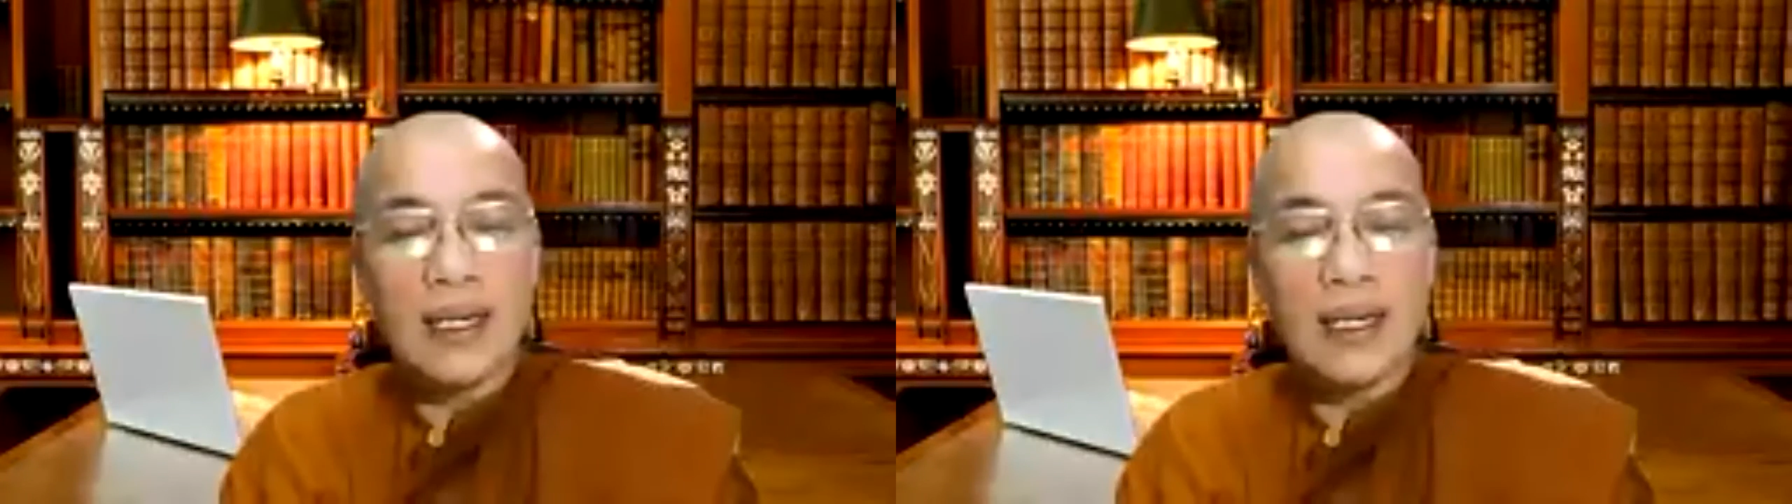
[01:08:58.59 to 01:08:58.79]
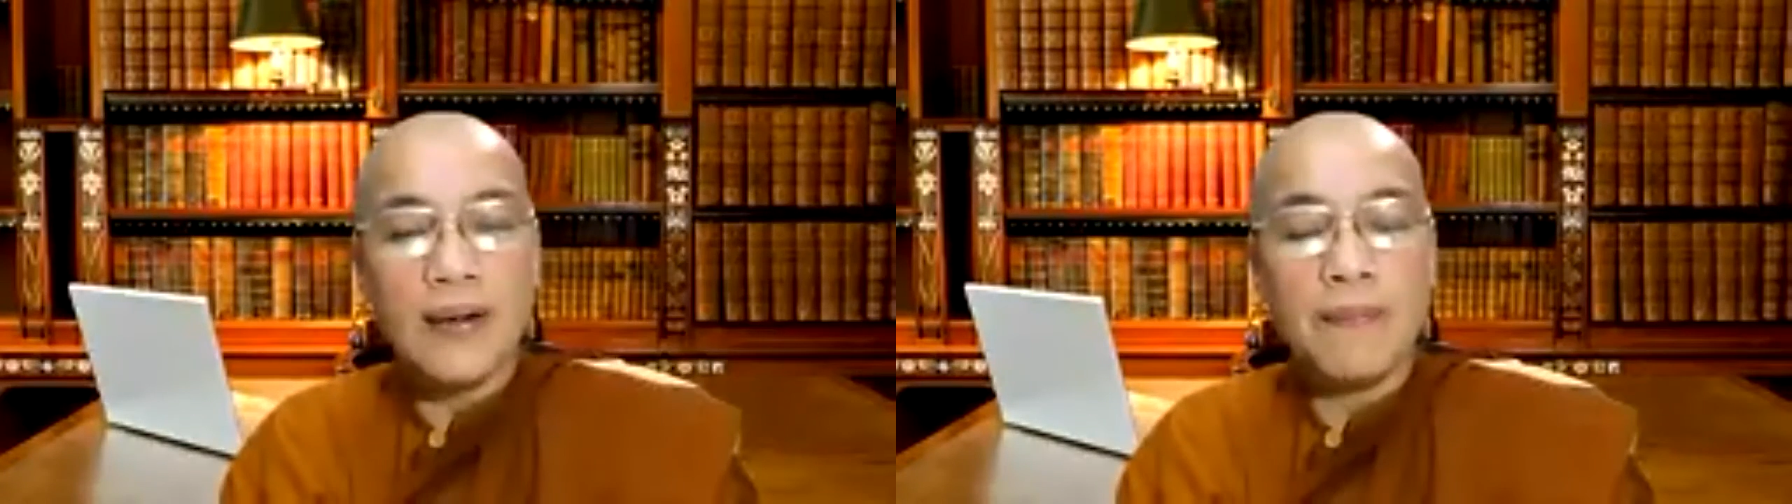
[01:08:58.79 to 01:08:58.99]

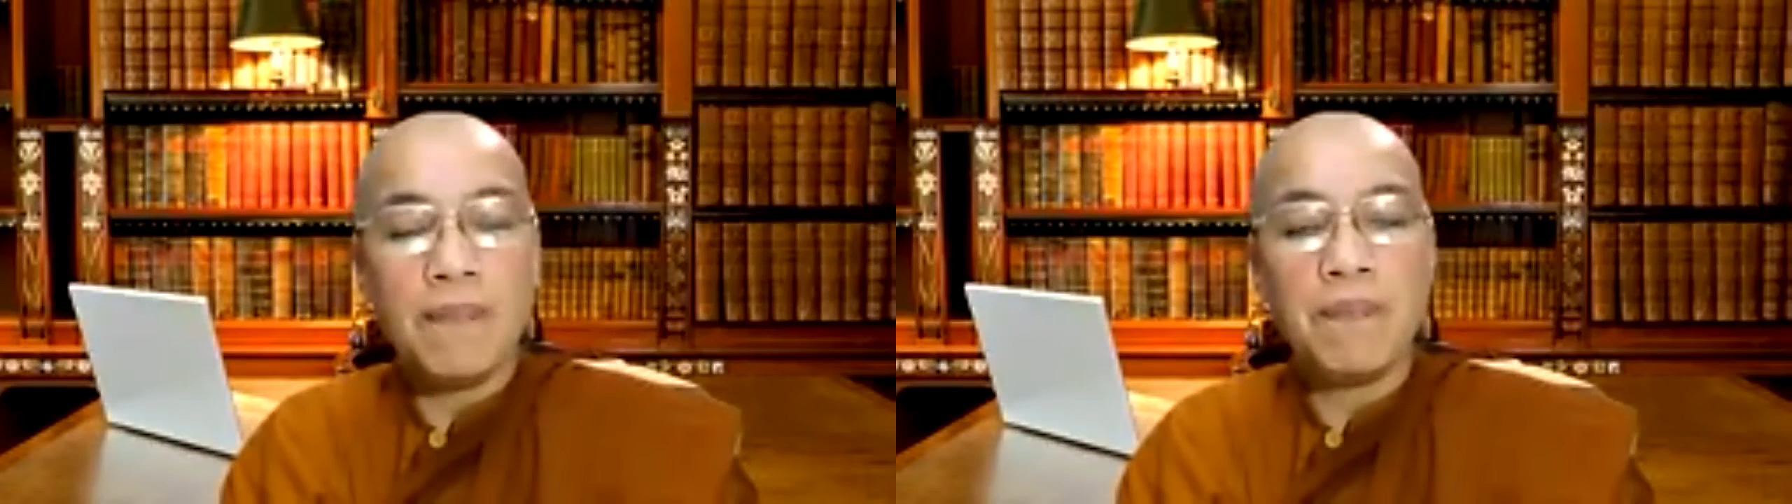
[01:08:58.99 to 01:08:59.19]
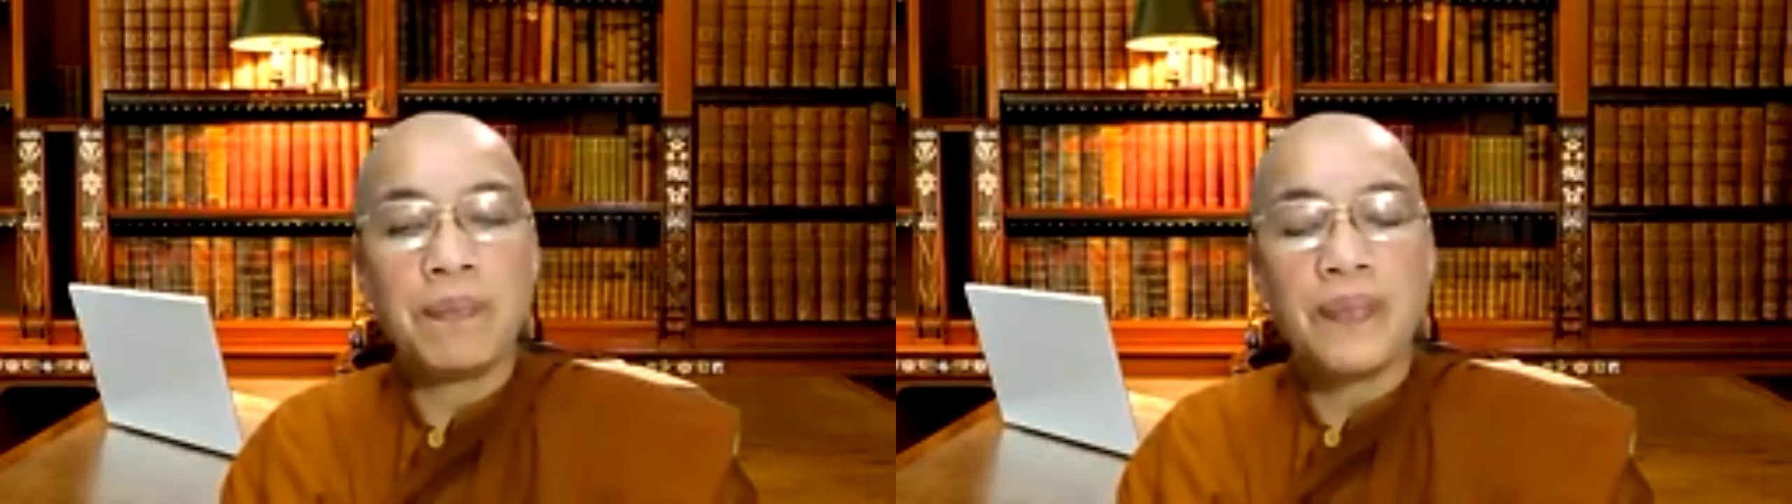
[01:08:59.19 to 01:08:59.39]

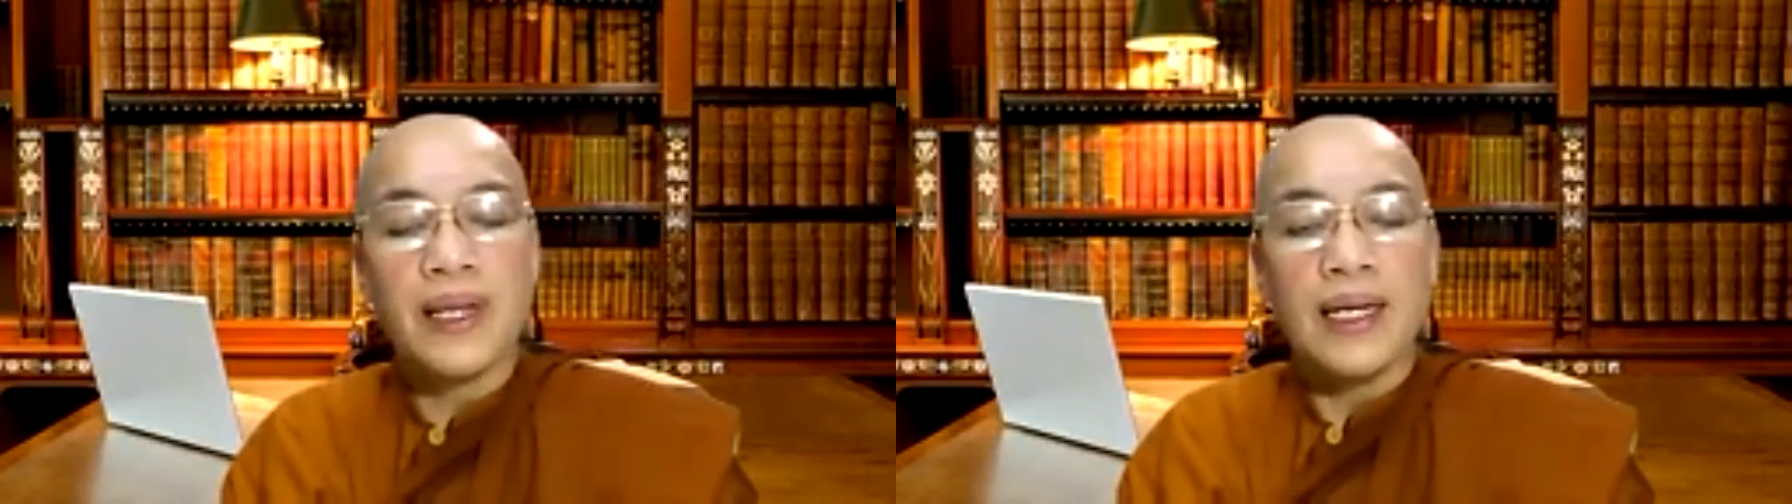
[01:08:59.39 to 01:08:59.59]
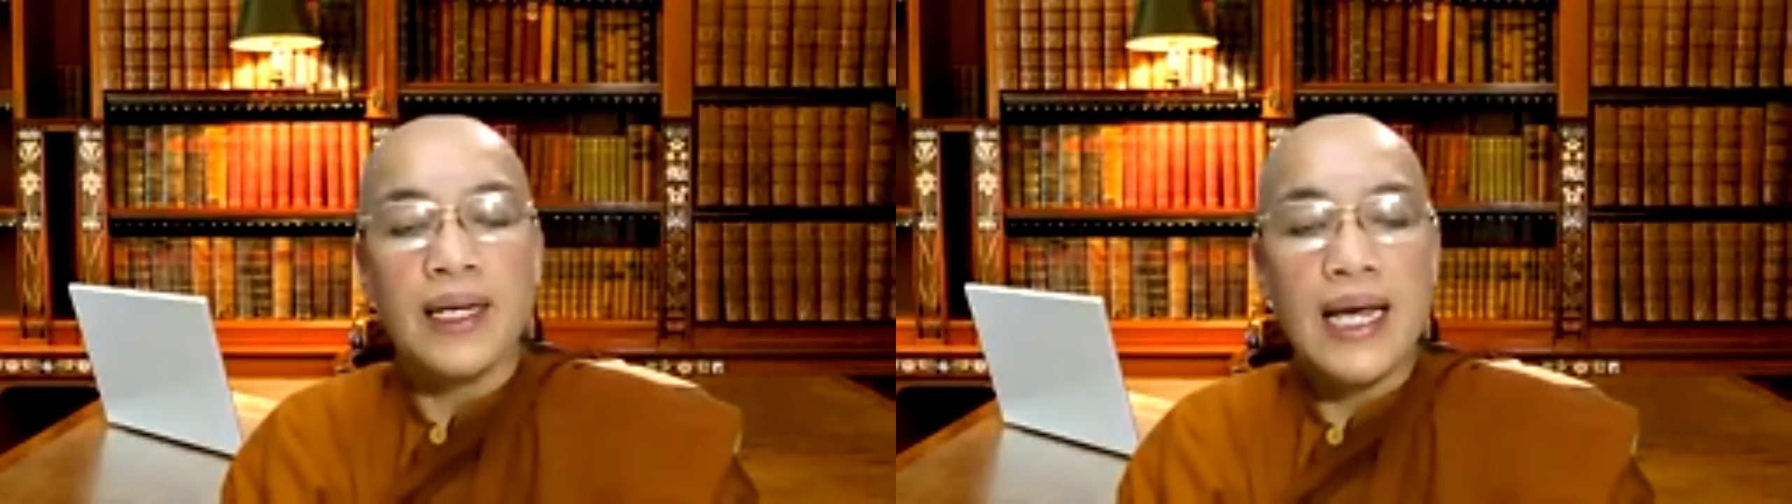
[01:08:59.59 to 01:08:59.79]
Um,
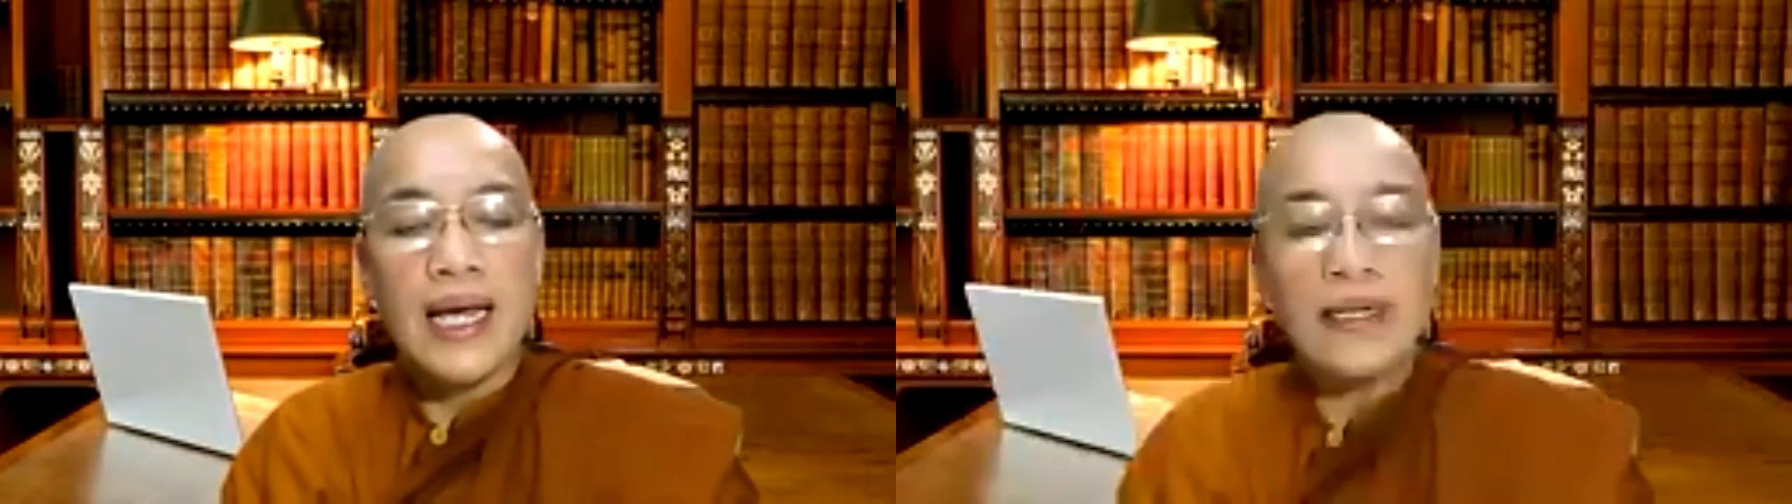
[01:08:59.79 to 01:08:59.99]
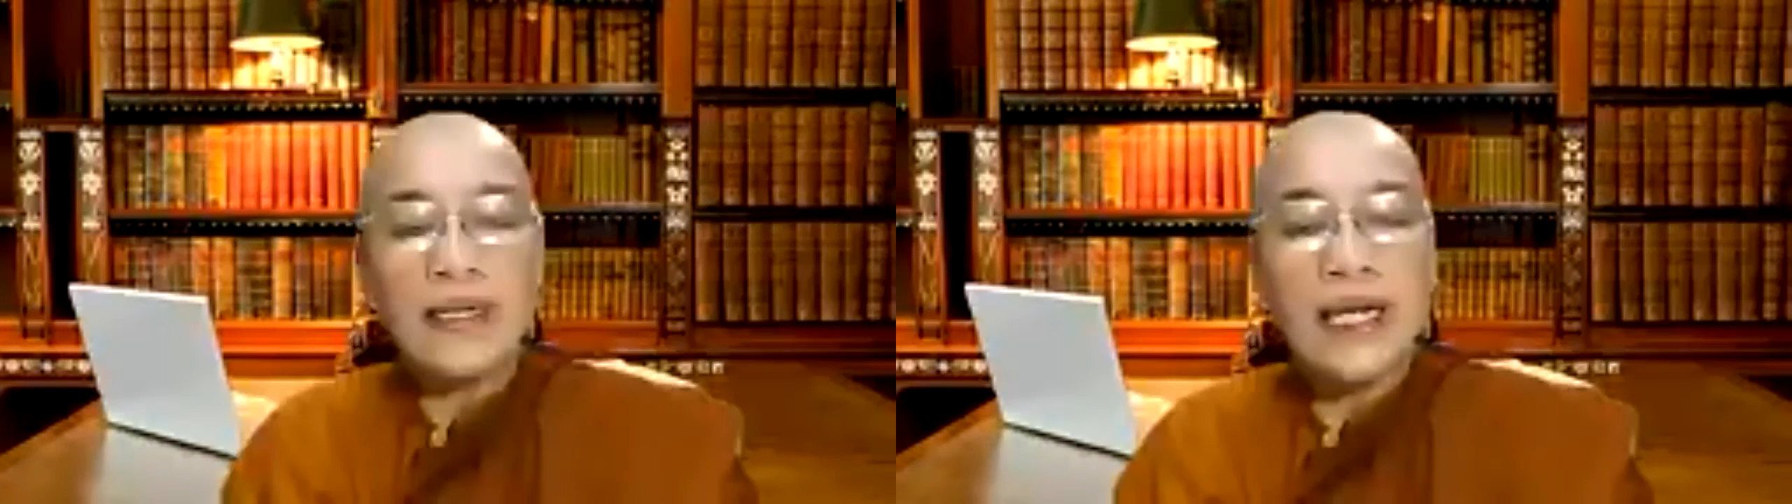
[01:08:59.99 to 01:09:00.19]
and